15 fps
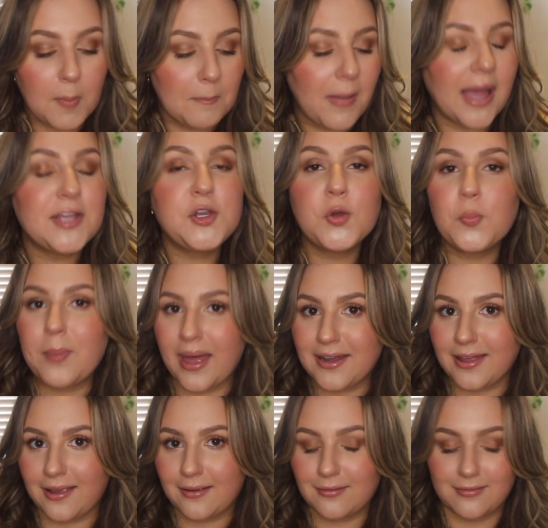my new
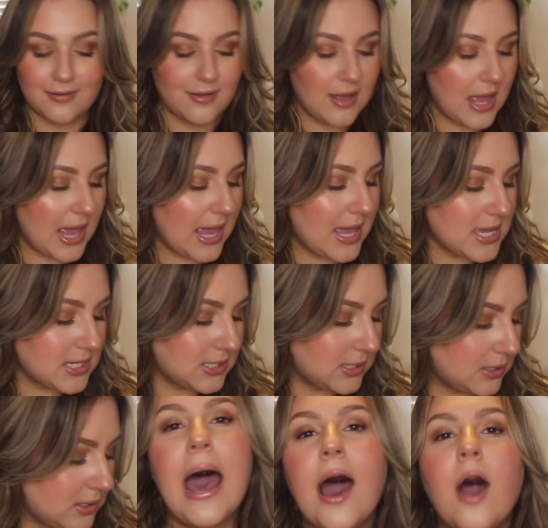bedding and
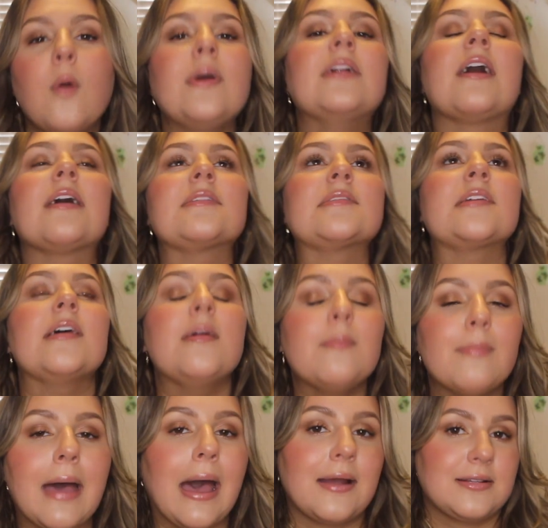how it has
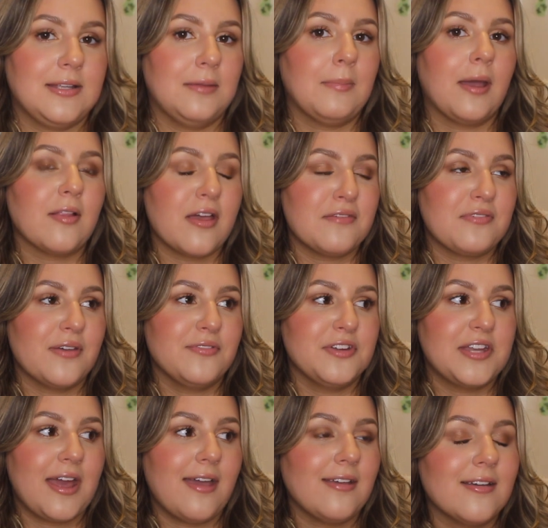impacted my life every
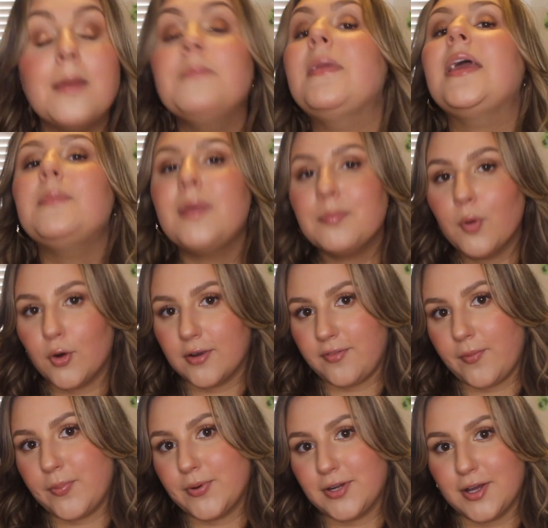day. It made me more of
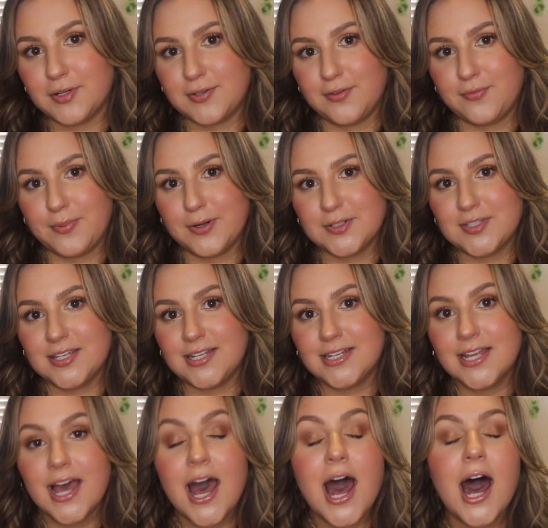a productive person.
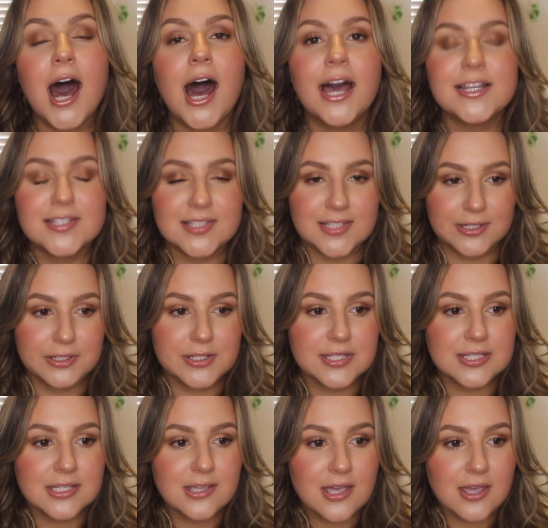I
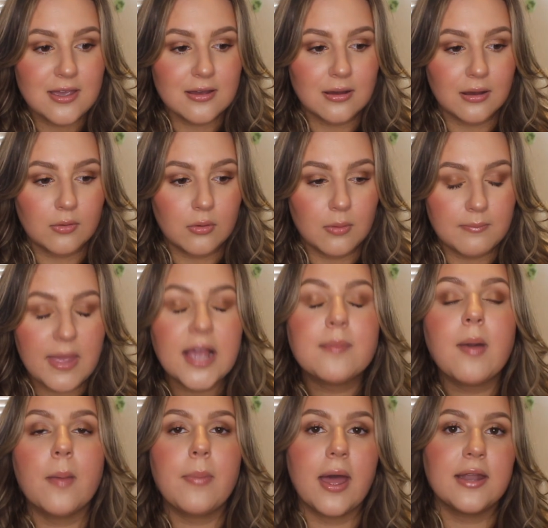seriously make
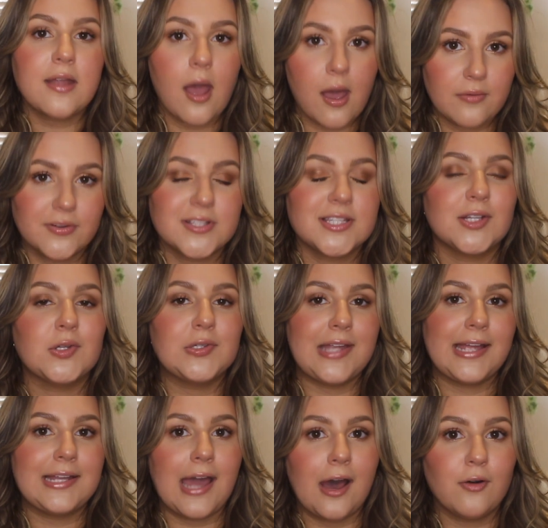my bed every single
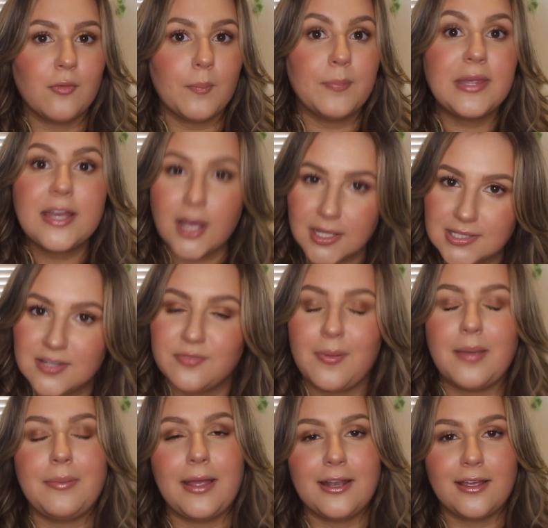day now because of
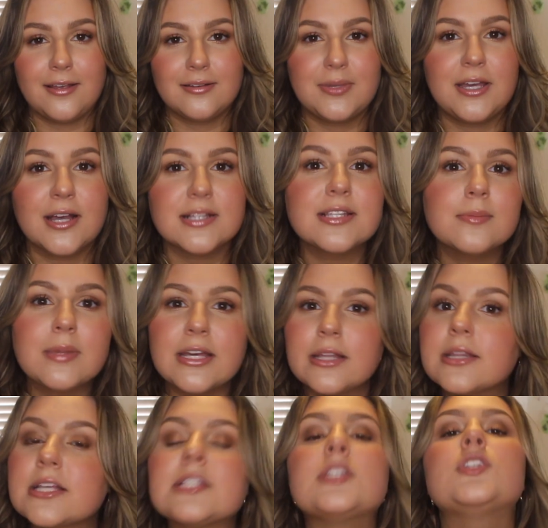my bedding, because I'm like,
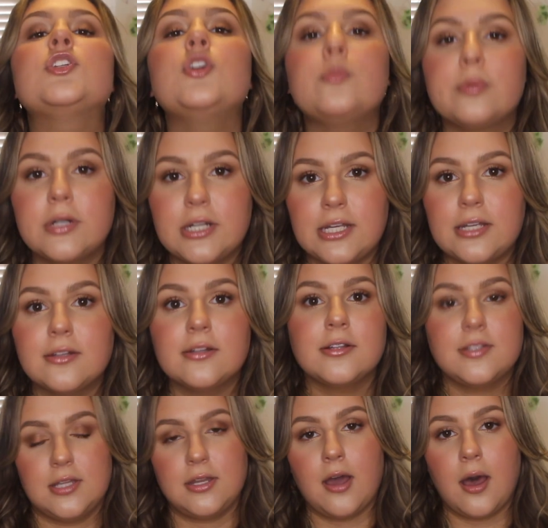this is too pretty
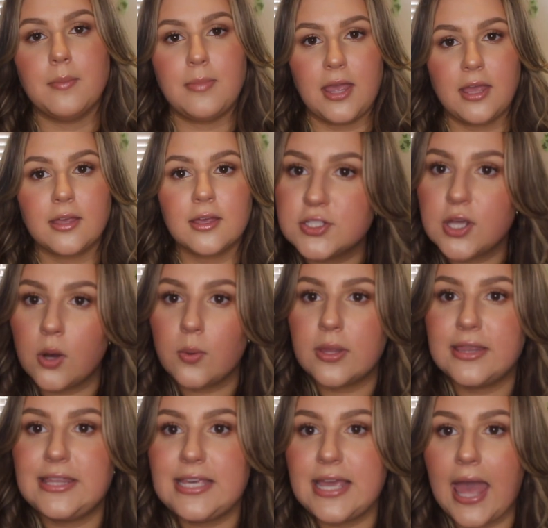to not make. So
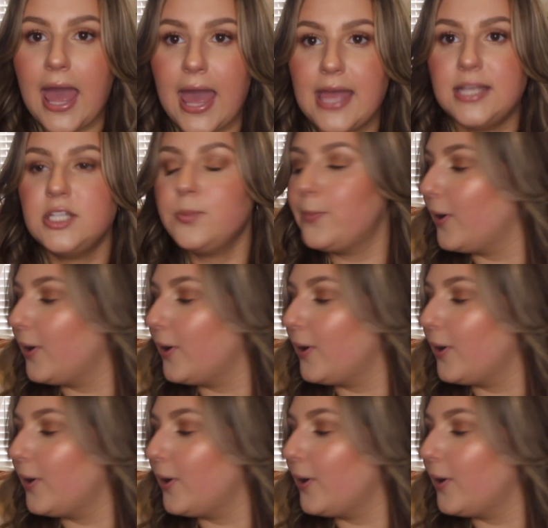the end